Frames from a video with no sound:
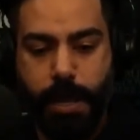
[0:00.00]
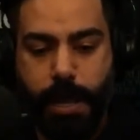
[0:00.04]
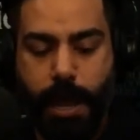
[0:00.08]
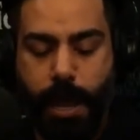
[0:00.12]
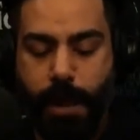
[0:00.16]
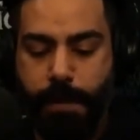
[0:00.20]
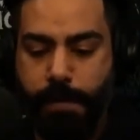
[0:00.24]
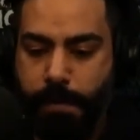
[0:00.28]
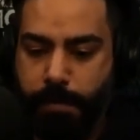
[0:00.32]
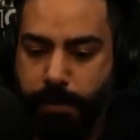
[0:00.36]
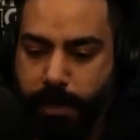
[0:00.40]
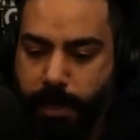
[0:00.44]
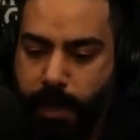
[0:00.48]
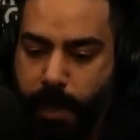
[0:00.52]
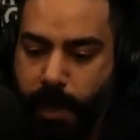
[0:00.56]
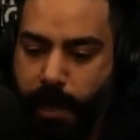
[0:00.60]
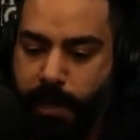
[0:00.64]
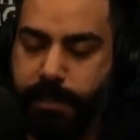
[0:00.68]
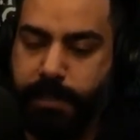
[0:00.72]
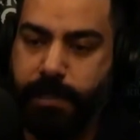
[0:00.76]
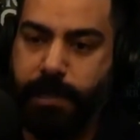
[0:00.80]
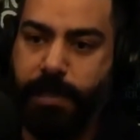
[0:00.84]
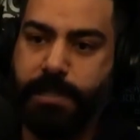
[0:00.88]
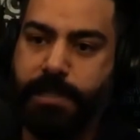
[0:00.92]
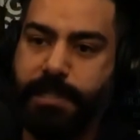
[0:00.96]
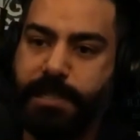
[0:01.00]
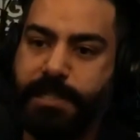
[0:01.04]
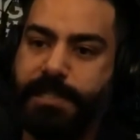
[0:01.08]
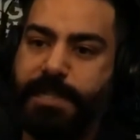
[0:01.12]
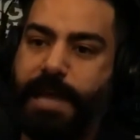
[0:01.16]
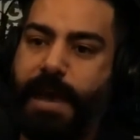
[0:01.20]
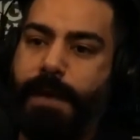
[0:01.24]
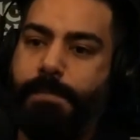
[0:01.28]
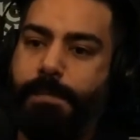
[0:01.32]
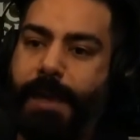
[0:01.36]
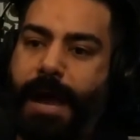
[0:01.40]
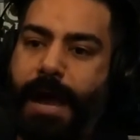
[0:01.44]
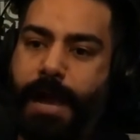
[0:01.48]
I remember the casting director
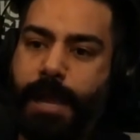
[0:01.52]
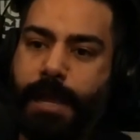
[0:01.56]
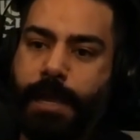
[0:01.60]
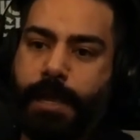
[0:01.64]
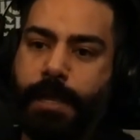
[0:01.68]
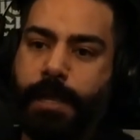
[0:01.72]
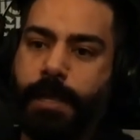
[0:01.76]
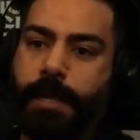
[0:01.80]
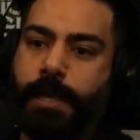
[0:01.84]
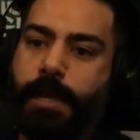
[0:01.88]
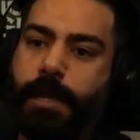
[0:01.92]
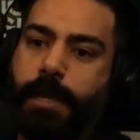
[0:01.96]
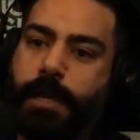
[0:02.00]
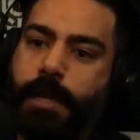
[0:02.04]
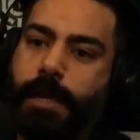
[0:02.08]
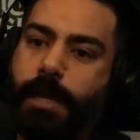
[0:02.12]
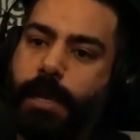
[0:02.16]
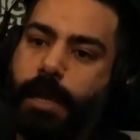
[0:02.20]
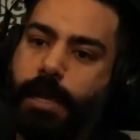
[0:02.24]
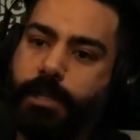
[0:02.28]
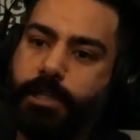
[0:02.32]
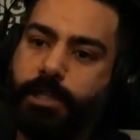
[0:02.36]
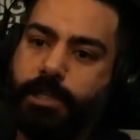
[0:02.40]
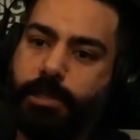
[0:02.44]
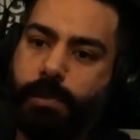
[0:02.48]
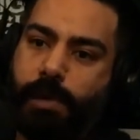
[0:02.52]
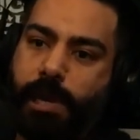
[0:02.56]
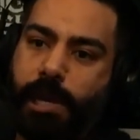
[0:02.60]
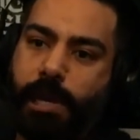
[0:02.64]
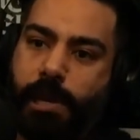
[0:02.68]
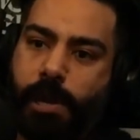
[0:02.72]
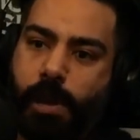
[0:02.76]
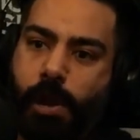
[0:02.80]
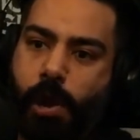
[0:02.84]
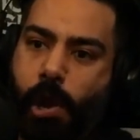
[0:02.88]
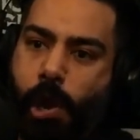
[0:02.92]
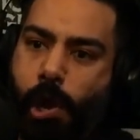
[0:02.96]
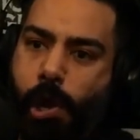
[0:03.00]
sat back and she
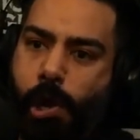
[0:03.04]
went,